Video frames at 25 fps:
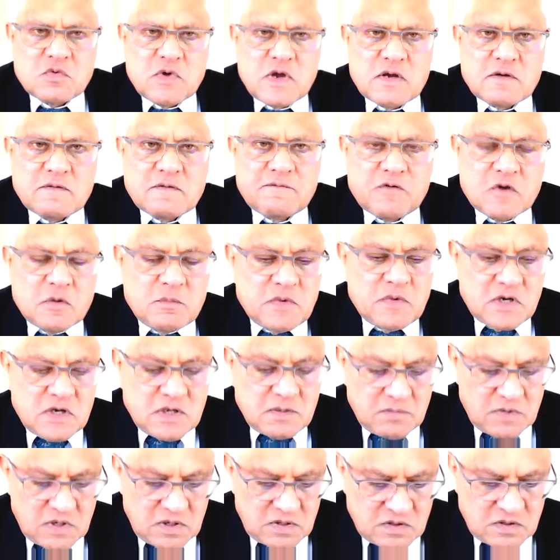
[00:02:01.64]
quite
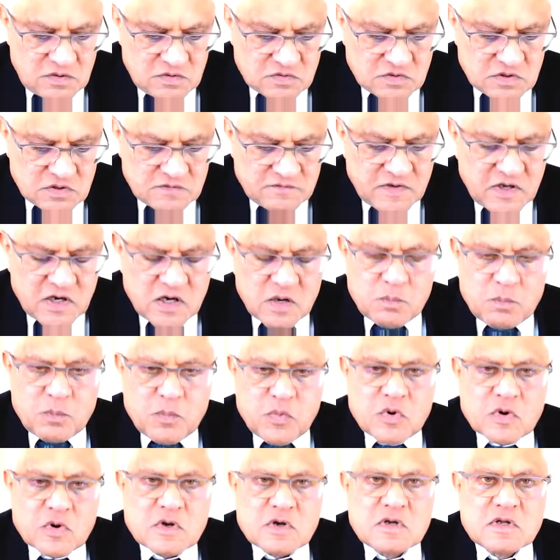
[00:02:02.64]
formidable. So it's very
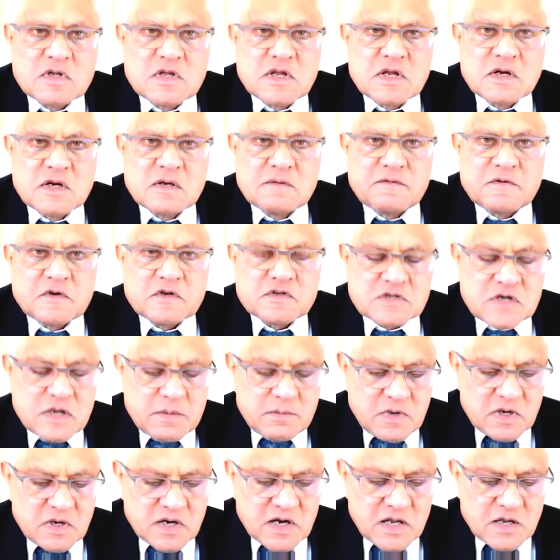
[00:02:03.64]
important that first
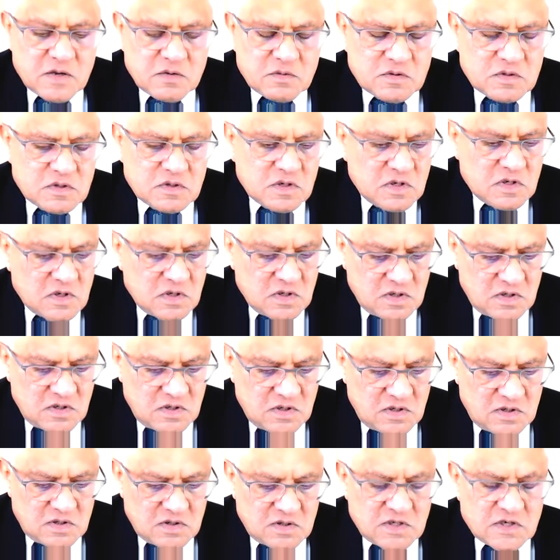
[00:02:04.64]
time around
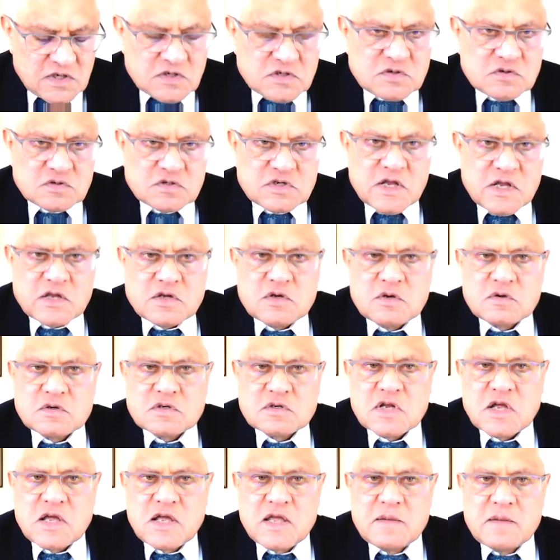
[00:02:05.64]
that you take
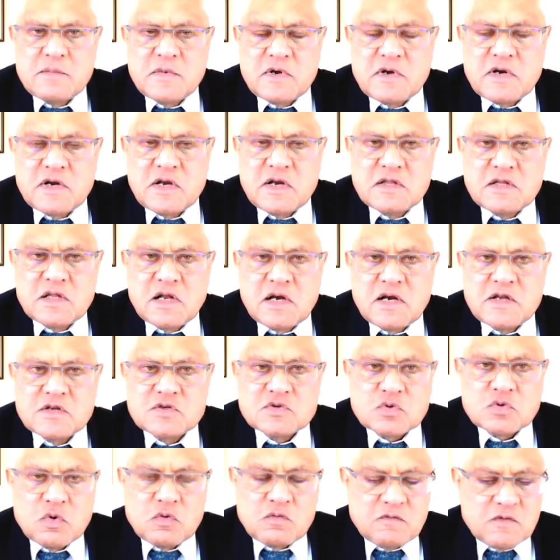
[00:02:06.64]
your time and read the
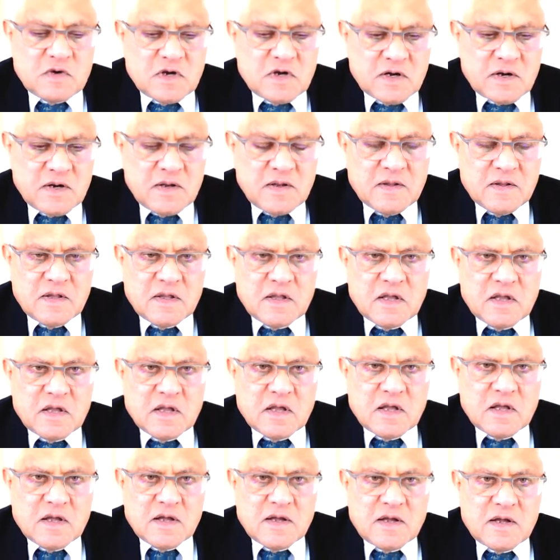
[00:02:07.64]
lease over
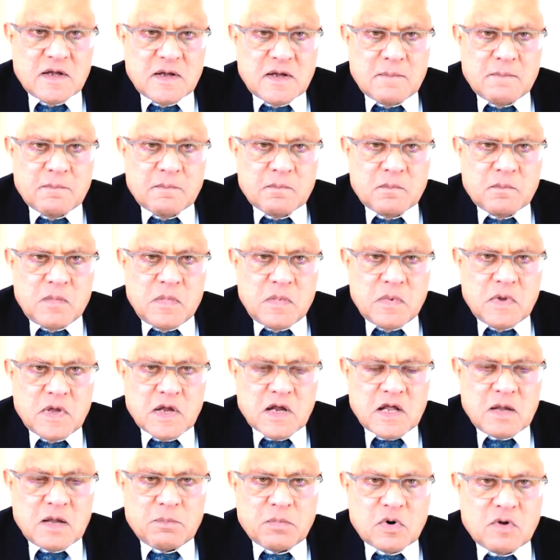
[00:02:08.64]

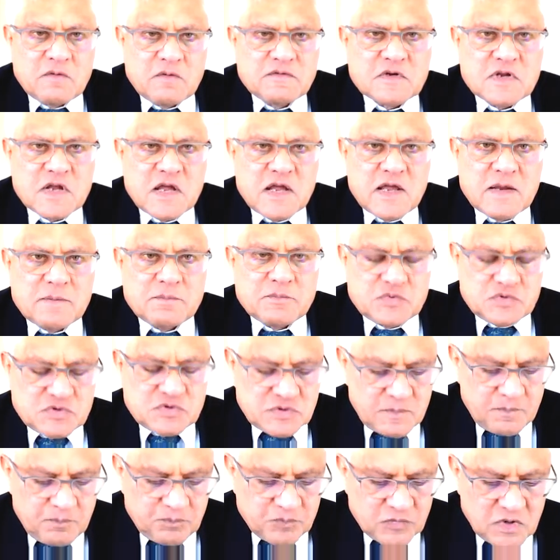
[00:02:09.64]
a couple of
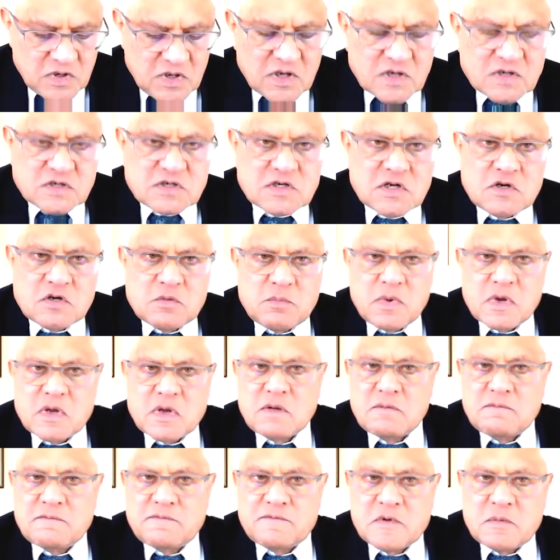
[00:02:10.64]
times until you
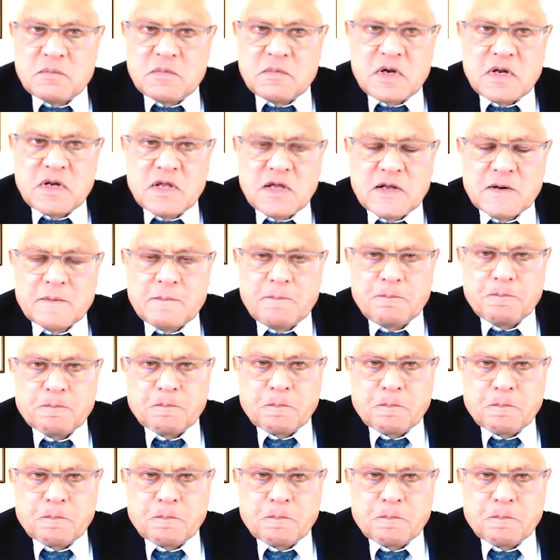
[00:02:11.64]
become familiar